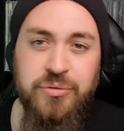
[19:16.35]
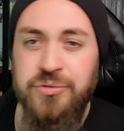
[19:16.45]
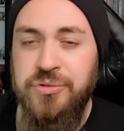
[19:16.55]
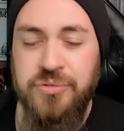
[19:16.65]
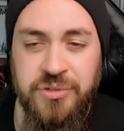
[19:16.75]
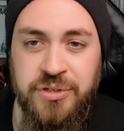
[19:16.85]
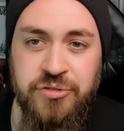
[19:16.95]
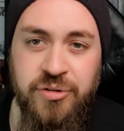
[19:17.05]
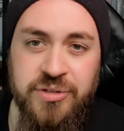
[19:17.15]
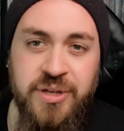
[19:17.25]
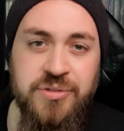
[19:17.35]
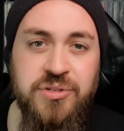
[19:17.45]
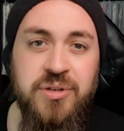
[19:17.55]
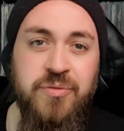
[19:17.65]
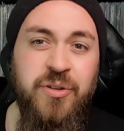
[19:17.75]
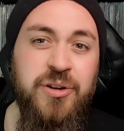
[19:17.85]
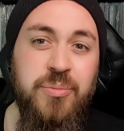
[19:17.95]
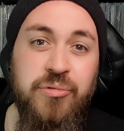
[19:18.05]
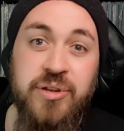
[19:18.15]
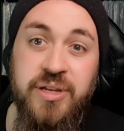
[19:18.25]
all sorts of distros now, so you can find
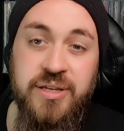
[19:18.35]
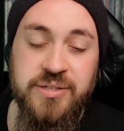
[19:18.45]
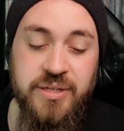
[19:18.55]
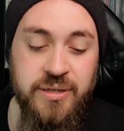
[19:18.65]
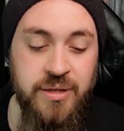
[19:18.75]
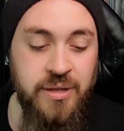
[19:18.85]
it pretty easy.